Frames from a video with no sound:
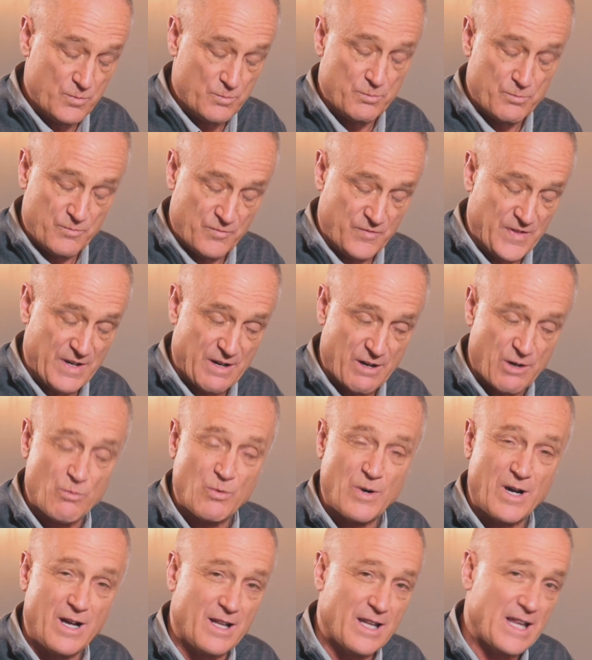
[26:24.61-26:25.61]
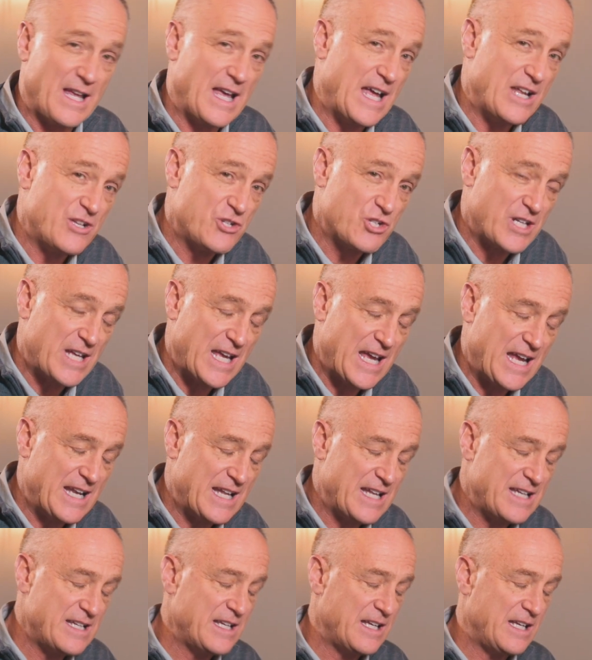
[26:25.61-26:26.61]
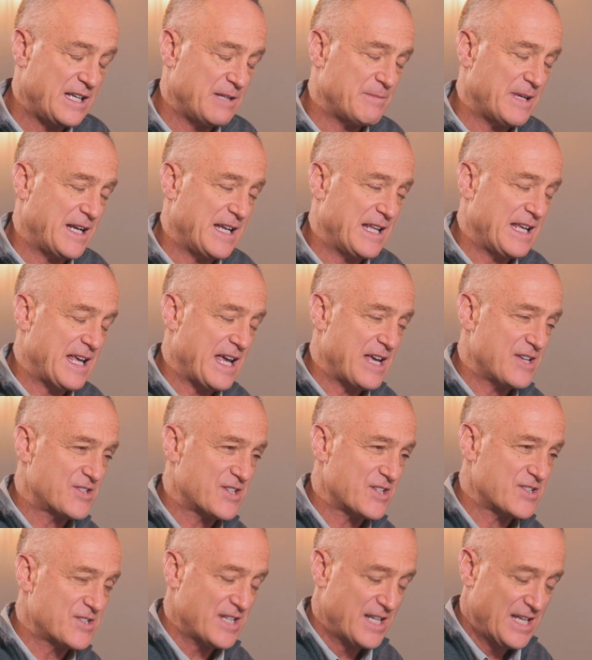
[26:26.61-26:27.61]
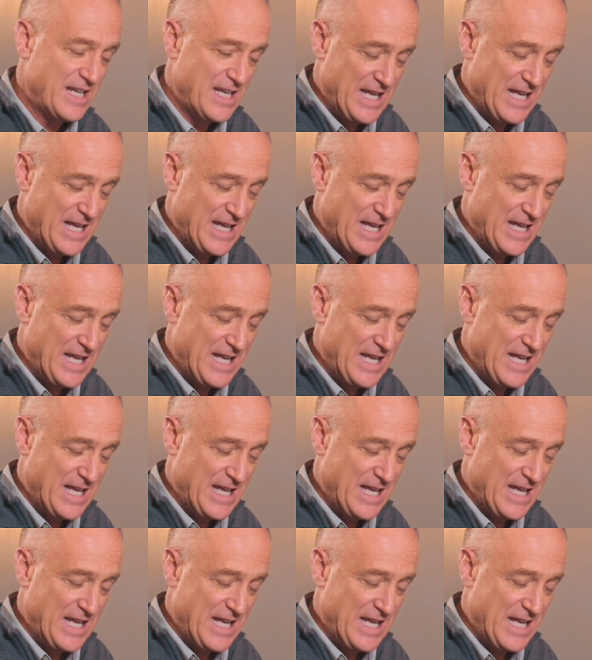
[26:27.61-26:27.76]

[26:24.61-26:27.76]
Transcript: very well educated in many cases,